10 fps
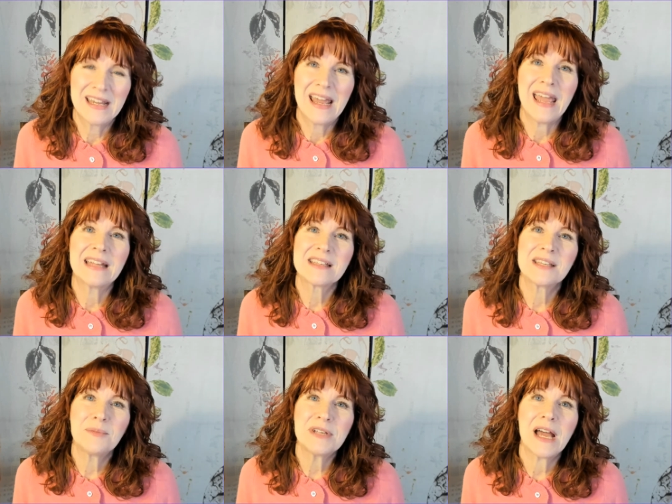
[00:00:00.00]
And
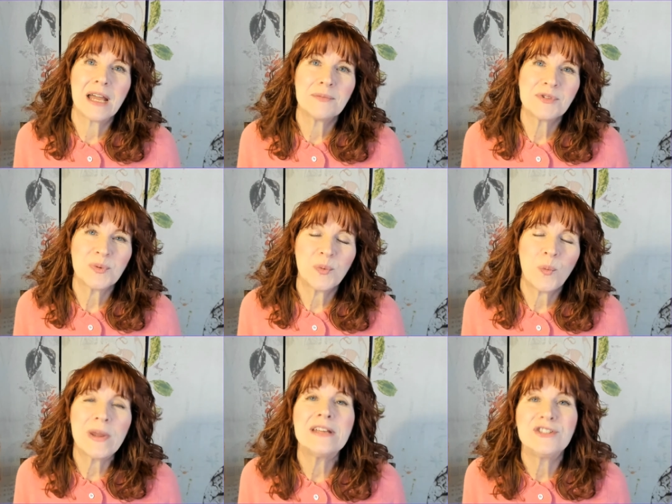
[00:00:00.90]
sometimes
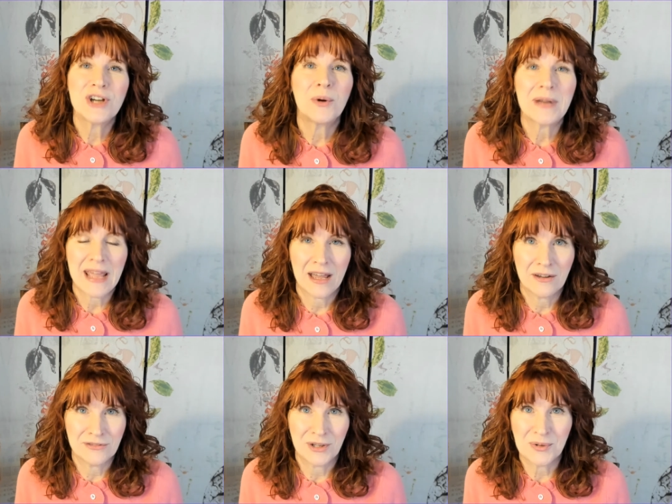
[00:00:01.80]
we don't
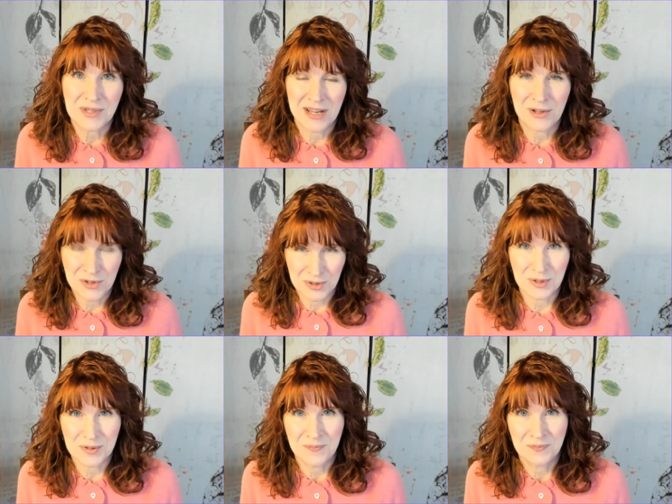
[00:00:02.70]
have those
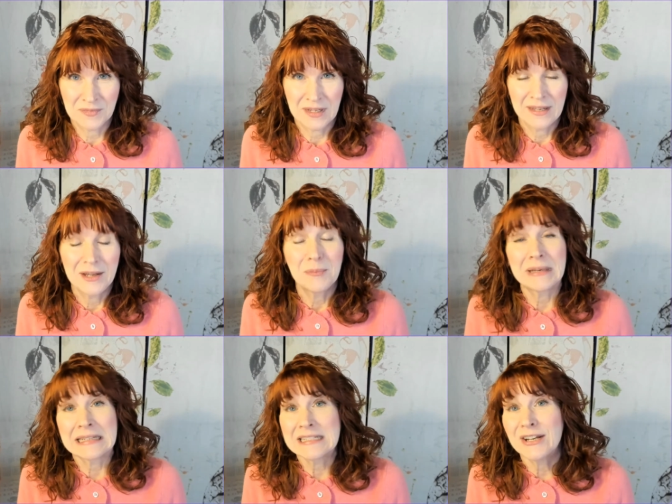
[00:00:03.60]
answers.
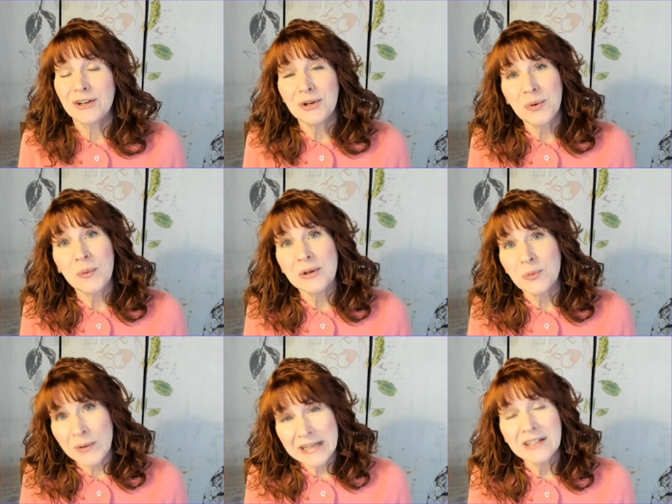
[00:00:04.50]
But until we
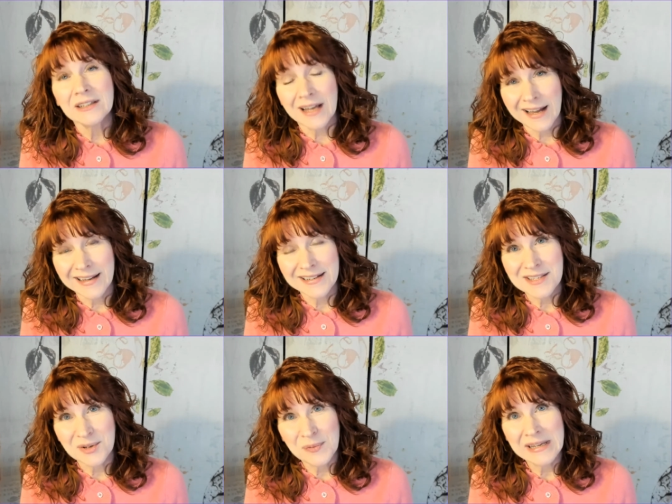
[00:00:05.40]

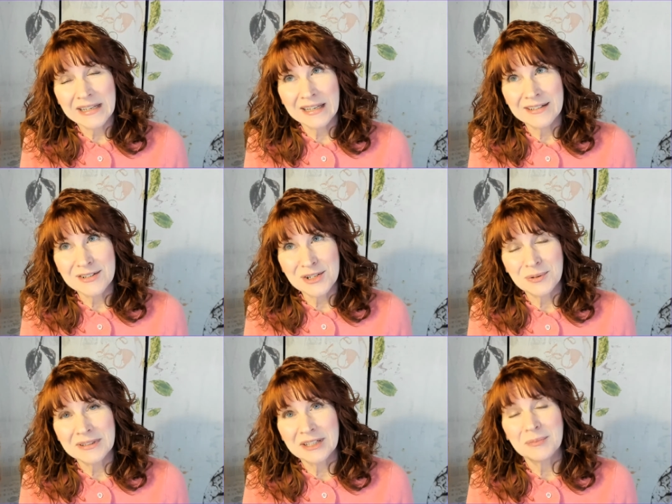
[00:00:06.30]
realize and we can
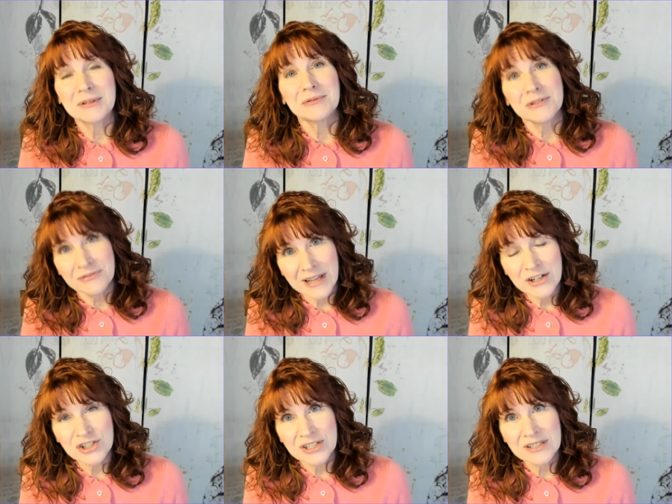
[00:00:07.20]
do a little bit of
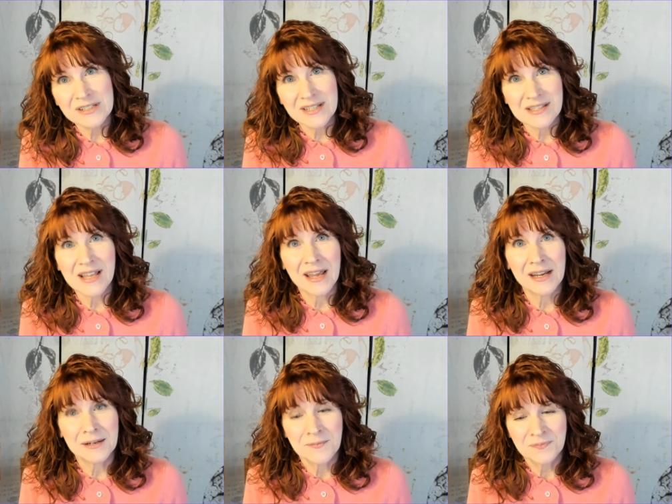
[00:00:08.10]
reflection to
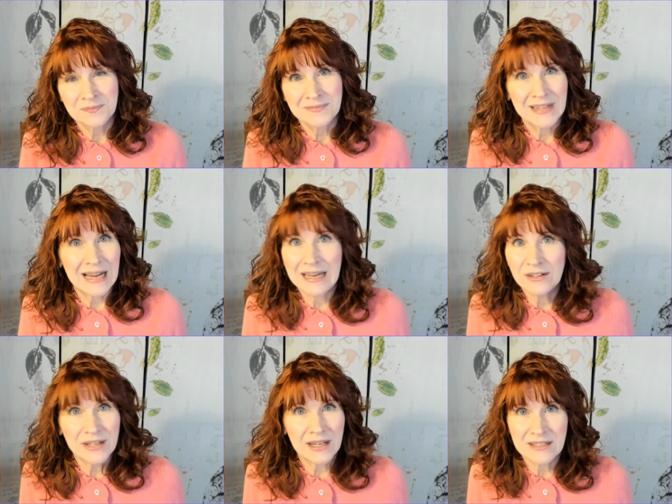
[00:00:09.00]
say, I
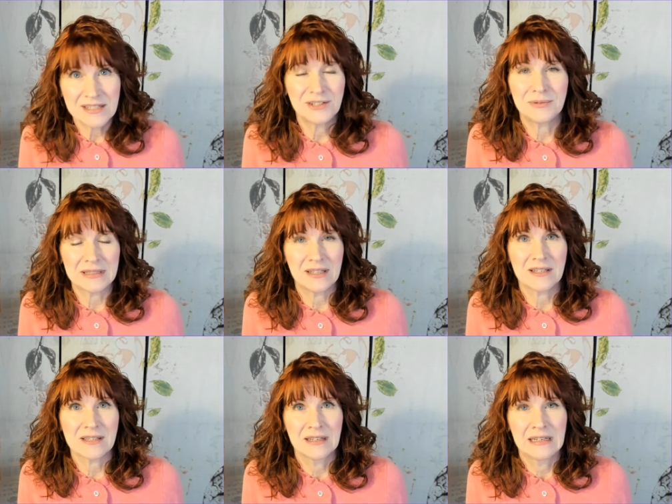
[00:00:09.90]
don't know how to deal with
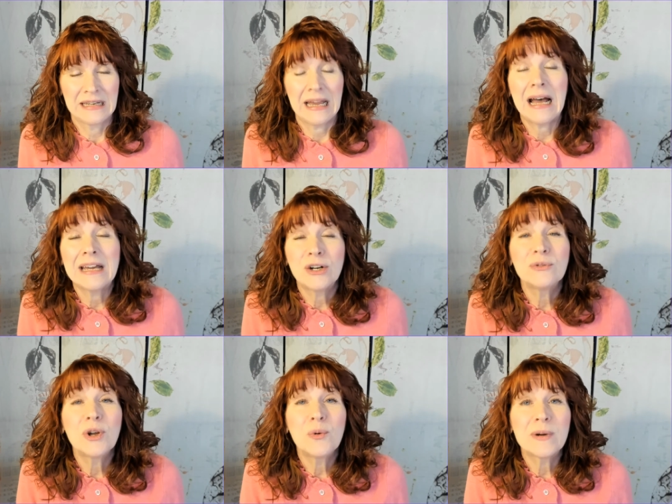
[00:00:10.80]
this. I
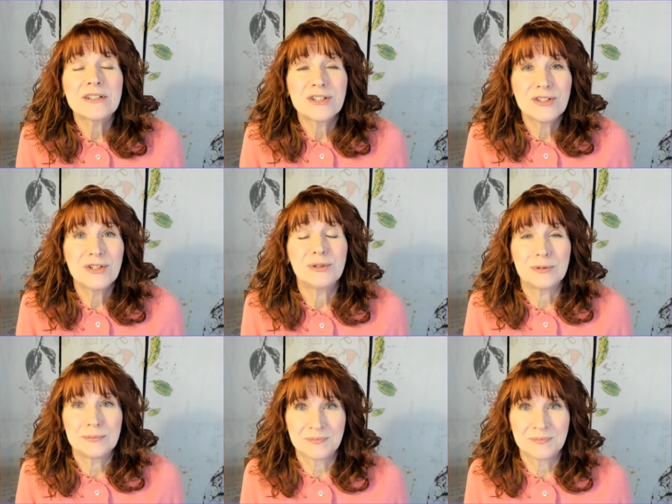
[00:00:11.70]
don't know what to do.